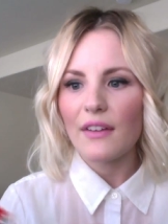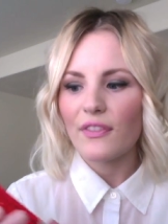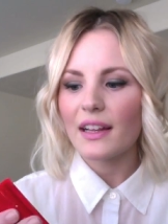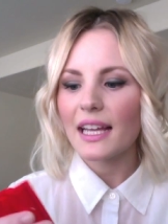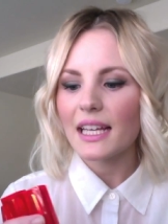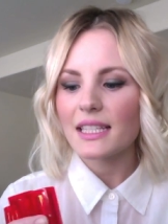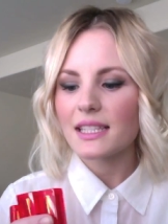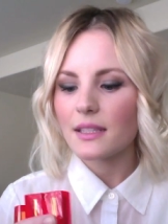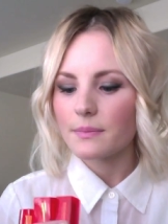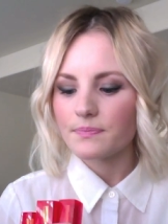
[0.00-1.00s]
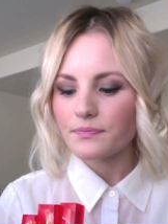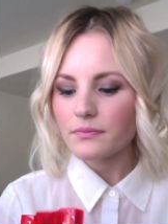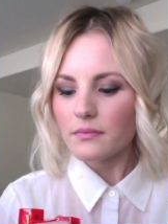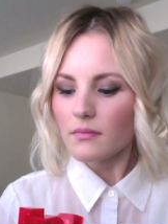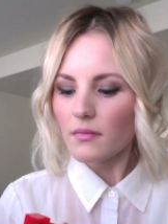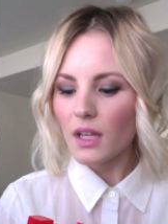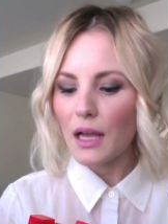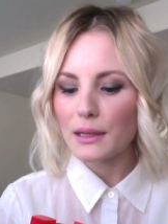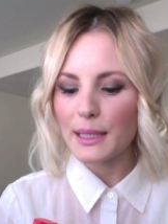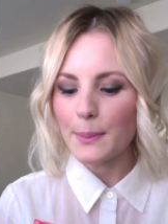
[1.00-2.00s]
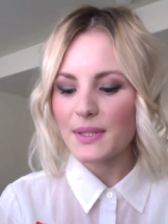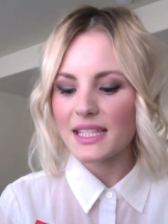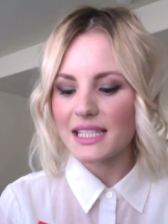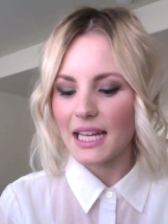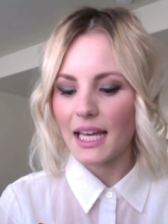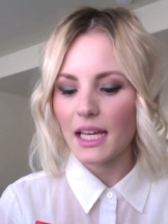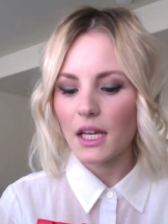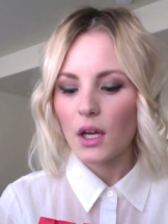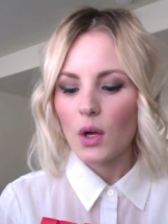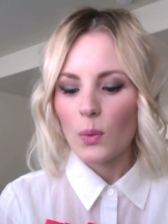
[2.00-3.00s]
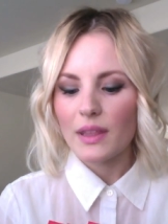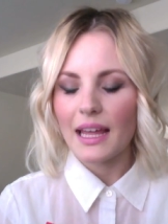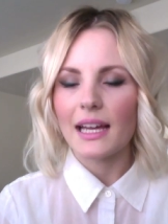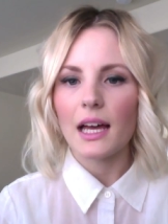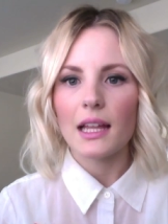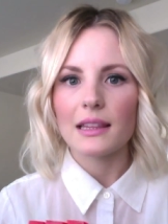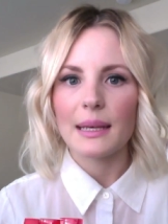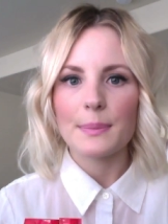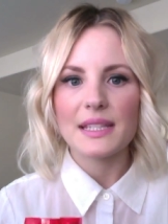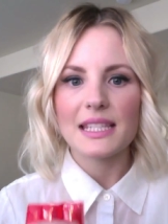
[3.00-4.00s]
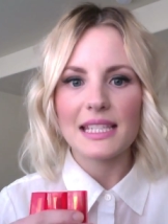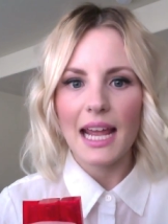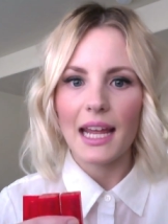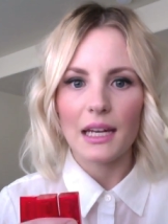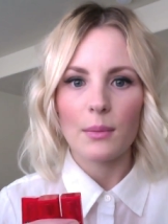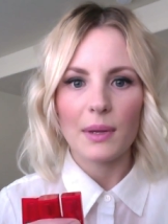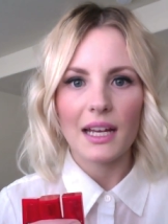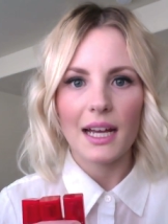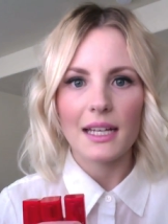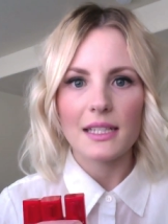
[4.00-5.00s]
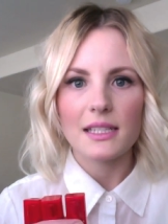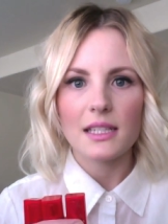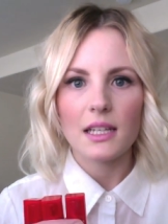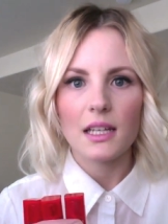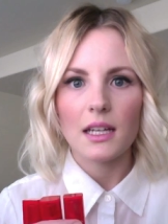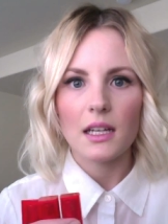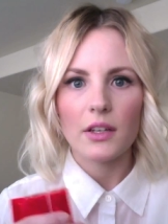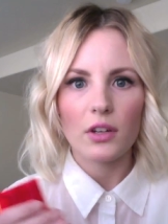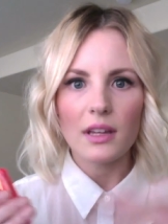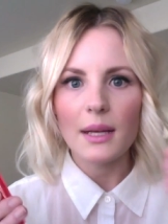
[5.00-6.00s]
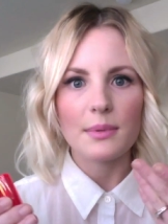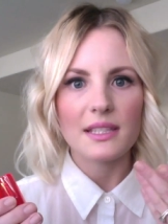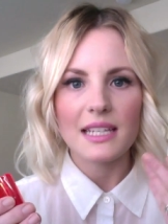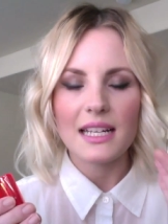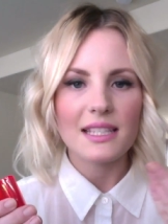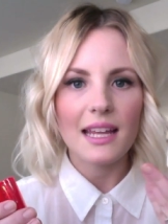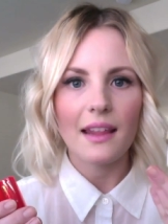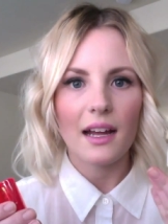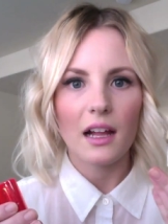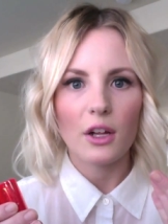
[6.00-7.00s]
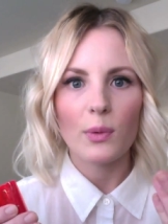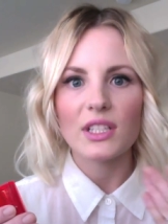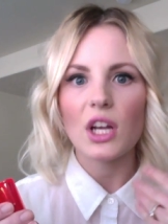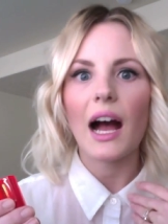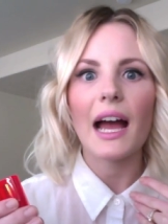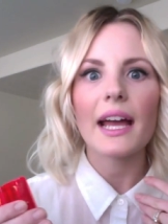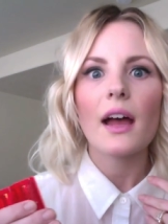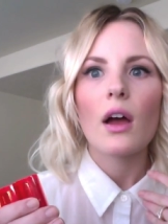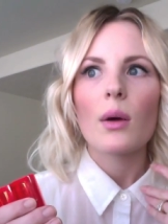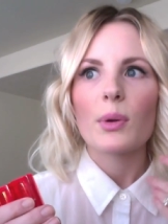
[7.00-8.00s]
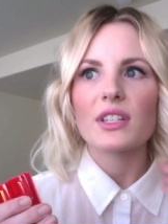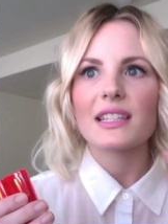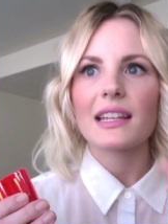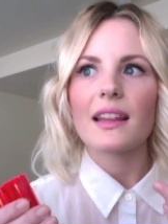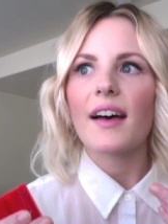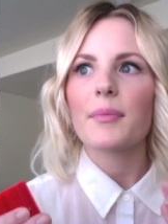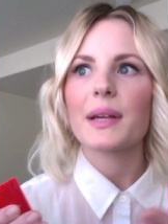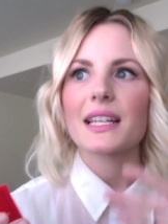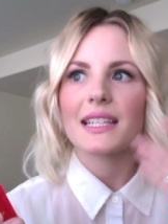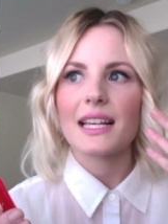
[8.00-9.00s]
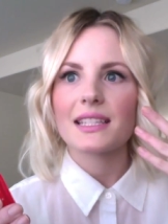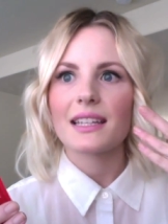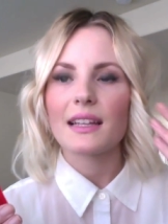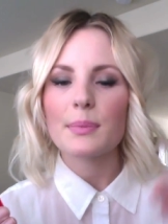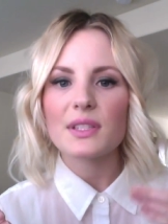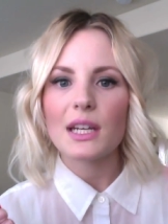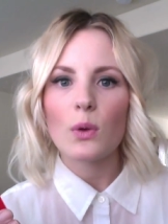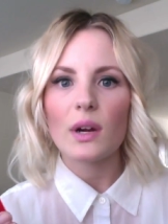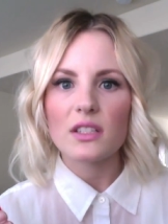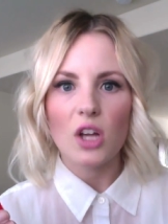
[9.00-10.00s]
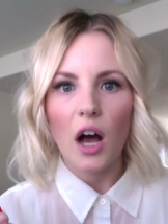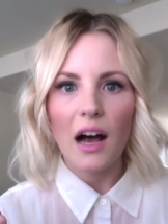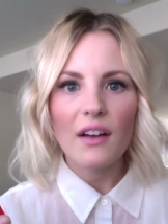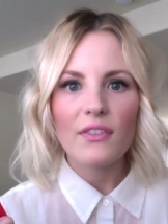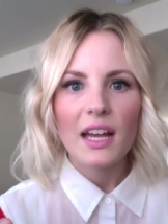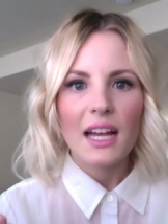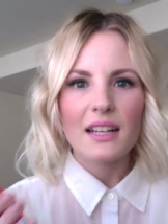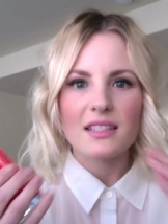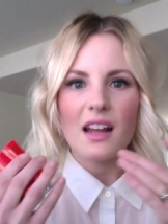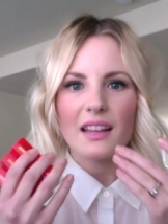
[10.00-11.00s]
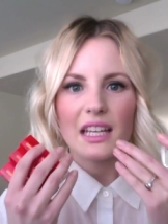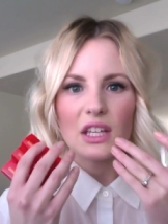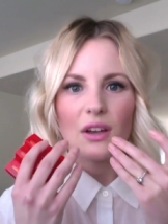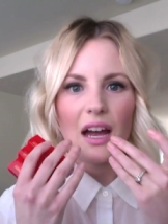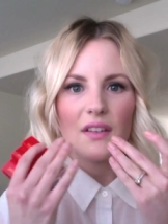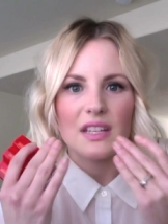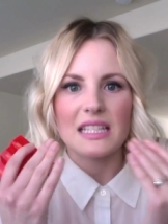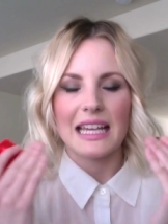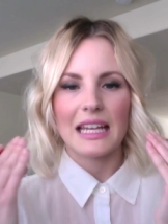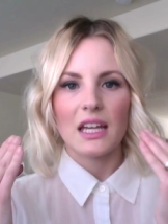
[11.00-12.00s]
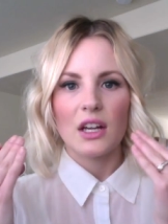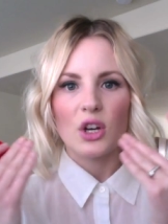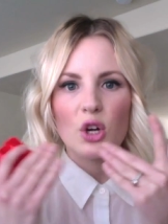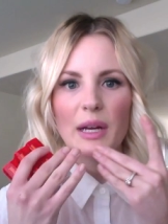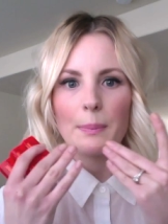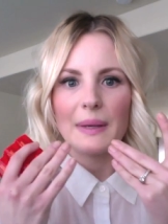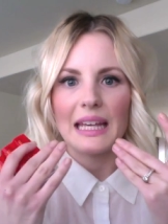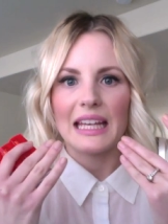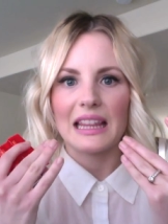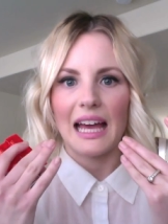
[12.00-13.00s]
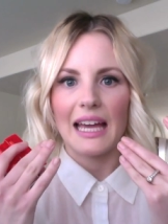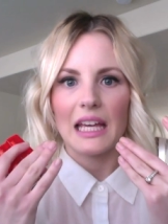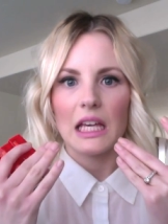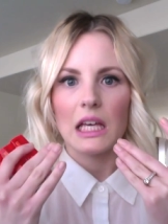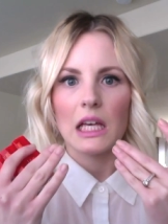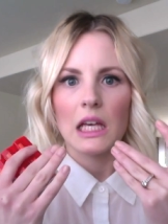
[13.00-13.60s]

I feel like it's a lipstick with like a lip stain because your lips stay stained that color, which I personally love because as the lipstick wears off, it's not like you have this like creepy like